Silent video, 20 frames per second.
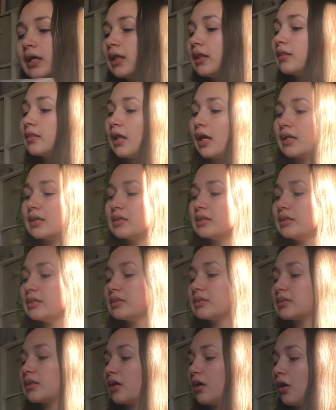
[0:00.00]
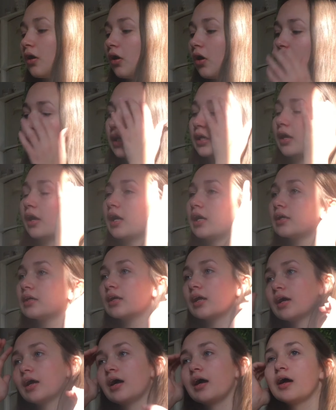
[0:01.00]
That is all we got.
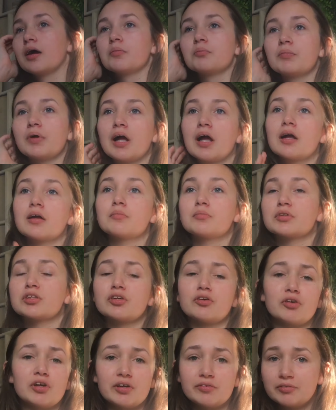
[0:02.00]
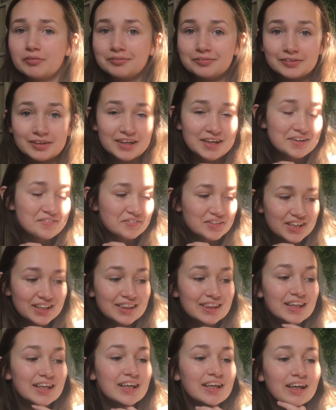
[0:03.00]
Um, I'm so grateful for
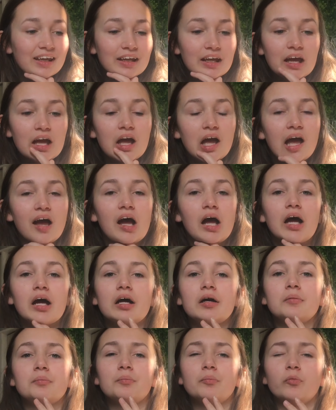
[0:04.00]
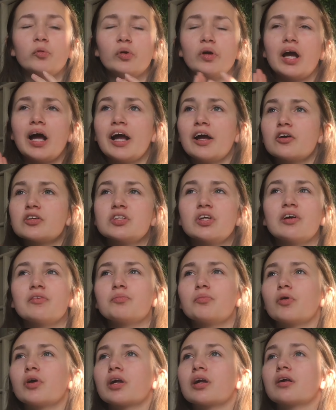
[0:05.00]
everything. Um, I also have
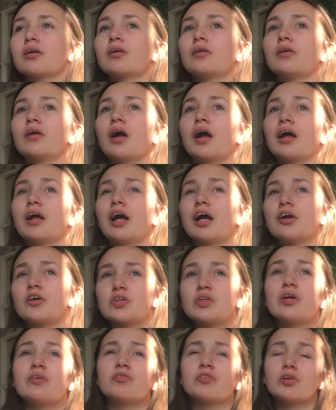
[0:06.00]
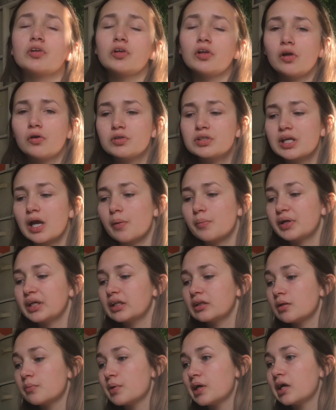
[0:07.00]
more. I also have clothes coming in
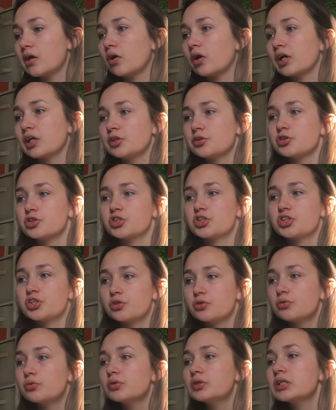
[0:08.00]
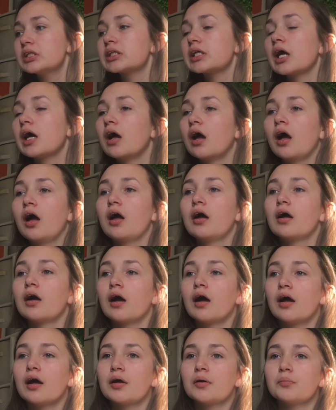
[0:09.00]
the mail and shoes,
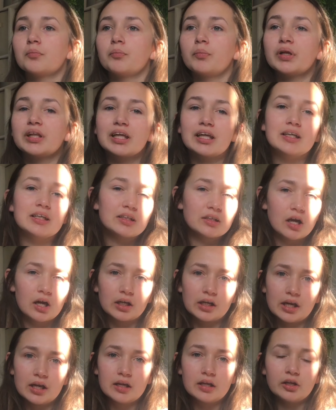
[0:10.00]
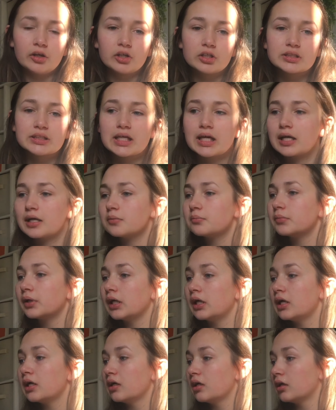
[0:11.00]
um, but they did not get here in time.
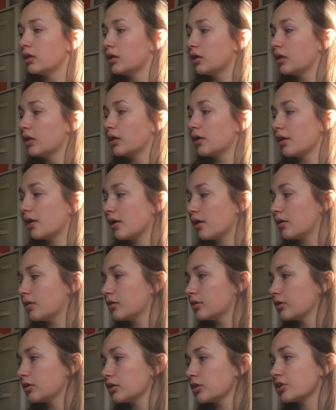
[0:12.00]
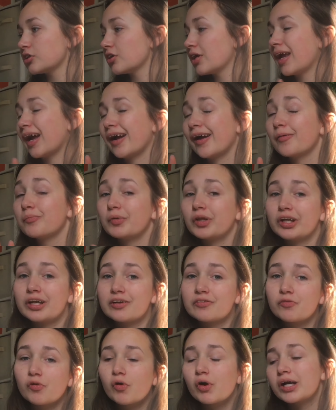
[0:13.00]
And so yeah, I'm looking
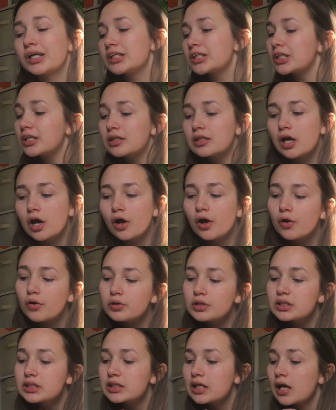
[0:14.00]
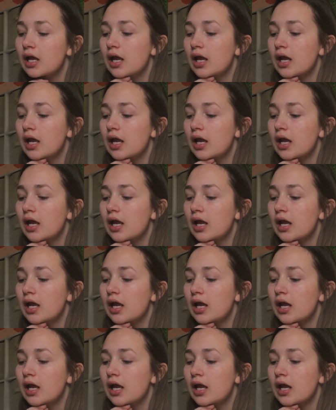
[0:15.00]
forward to those.